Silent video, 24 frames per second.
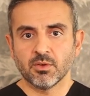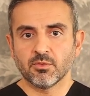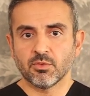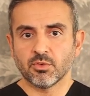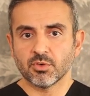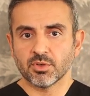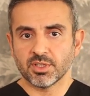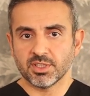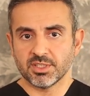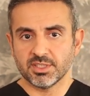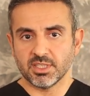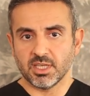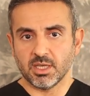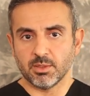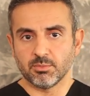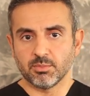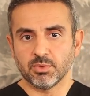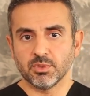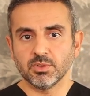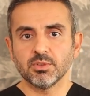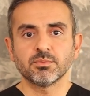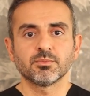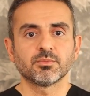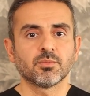For
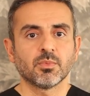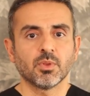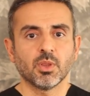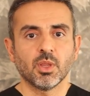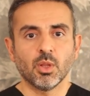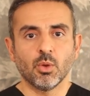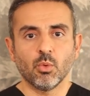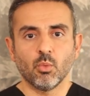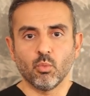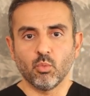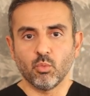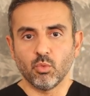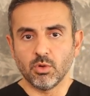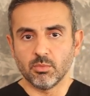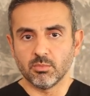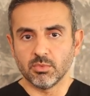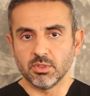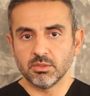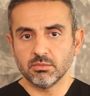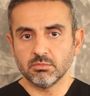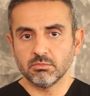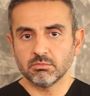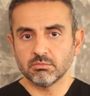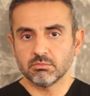example,
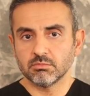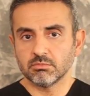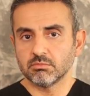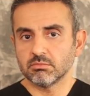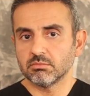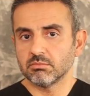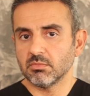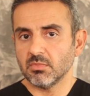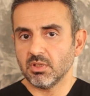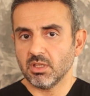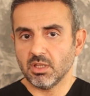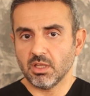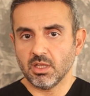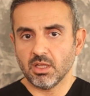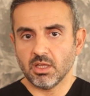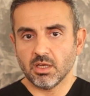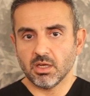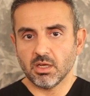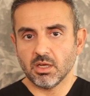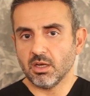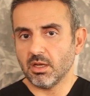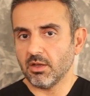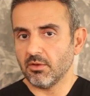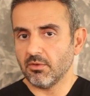women
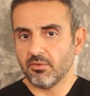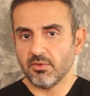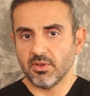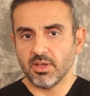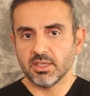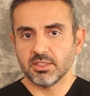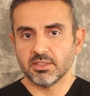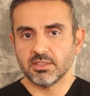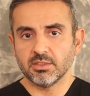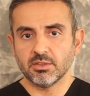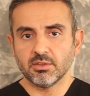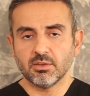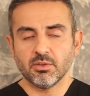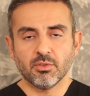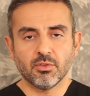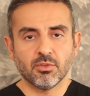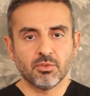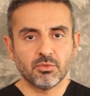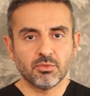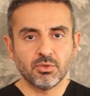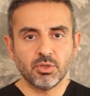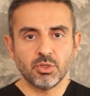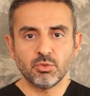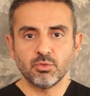are affected
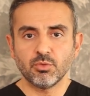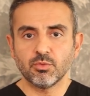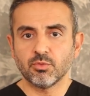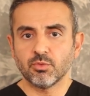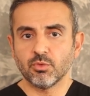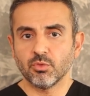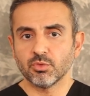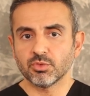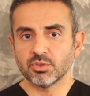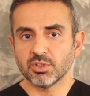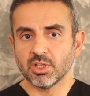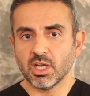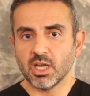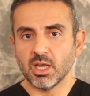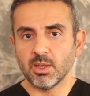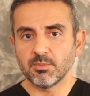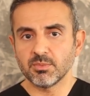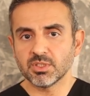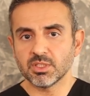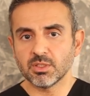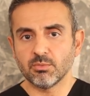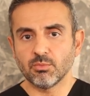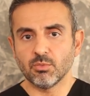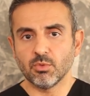3 to 4
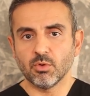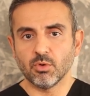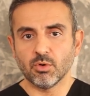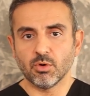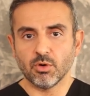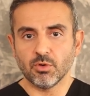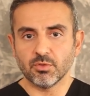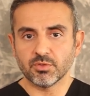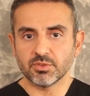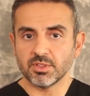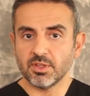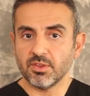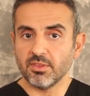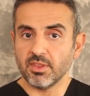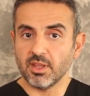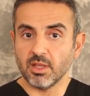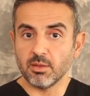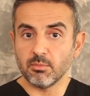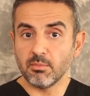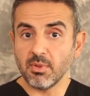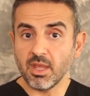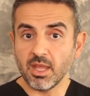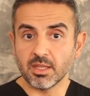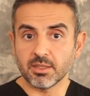times more often
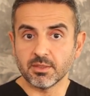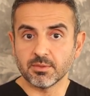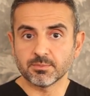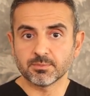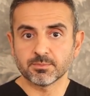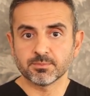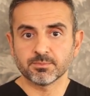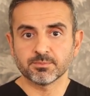than men.